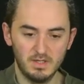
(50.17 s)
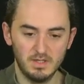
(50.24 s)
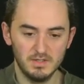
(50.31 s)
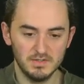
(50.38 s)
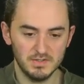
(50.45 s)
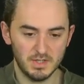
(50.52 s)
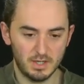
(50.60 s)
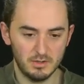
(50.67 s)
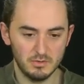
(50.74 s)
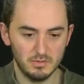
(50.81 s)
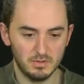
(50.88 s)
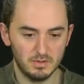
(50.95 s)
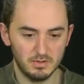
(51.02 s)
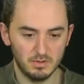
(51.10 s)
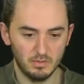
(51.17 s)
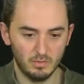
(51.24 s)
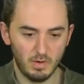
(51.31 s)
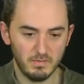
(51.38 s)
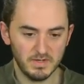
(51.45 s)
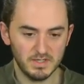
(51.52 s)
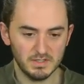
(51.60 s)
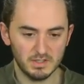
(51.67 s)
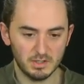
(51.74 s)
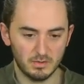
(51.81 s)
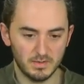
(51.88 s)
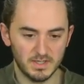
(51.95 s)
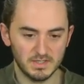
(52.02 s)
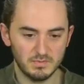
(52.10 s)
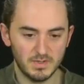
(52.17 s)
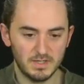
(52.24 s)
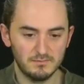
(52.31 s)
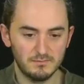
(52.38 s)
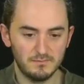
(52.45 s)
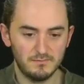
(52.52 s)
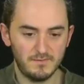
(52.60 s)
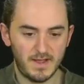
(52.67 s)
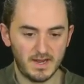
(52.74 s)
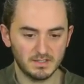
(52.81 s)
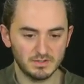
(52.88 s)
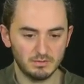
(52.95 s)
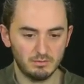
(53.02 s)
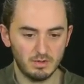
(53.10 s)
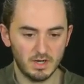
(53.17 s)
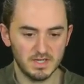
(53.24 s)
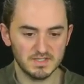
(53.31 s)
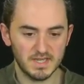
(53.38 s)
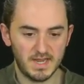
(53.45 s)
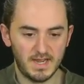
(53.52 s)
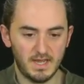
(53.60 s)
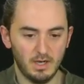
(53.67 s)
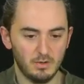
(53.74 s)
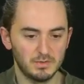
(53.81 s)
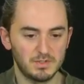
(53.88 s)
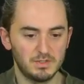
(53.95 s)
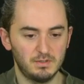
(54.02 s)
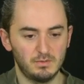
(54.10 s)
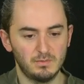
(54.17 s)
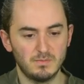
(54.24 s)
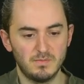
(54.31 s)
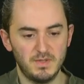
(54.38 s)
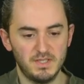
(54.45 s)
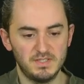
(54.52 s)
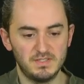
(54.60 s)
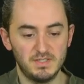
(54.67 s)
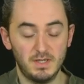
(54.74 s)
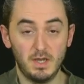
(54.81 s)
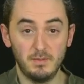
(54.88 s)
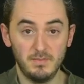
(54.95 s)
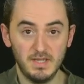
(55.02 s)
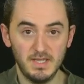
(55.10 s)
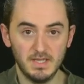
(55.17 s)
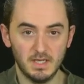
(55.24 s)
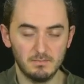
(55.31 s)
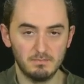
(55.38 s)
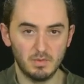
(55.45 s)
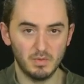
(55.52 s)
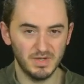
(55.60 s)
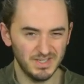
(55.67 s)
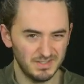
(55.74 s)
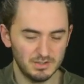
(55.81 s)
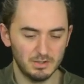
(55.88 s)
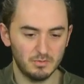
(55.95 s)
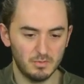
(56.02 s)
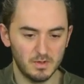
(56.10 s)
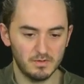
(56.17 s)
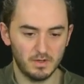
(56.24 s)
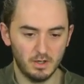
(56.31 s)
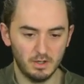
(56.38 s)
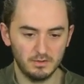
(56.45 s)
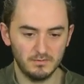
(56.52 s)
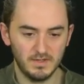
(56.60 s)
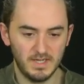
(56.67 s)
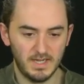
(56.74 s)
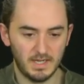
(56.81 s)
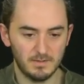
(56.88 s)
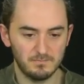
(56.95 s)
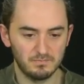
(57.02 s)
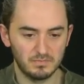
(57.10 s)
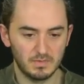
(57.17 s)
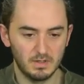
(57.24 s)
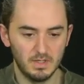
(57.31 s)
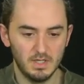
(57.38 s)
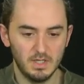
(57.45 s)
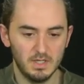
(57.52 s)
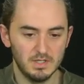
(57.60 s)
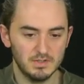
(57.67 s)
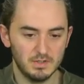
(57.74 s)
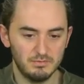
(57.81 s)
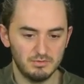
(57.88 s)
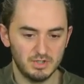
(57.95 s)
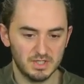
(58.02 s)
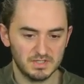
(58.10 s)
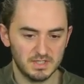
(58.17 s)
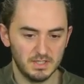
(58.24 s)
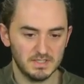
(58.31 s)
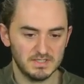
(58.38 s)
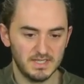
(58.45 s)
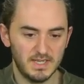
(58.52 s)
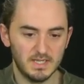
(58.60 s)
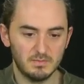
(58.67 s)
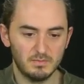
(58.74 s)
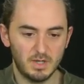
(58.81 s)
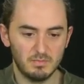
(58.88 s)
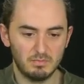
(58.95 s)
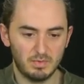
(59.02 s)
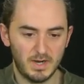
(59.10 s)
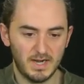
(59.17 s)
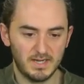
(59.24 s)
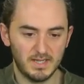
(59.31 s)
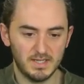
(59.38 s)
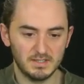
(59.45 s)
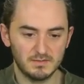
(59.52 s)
So what we can do is we can factorize out this term here, but we need to do it with a lot of care. So I'm just going to take my bracket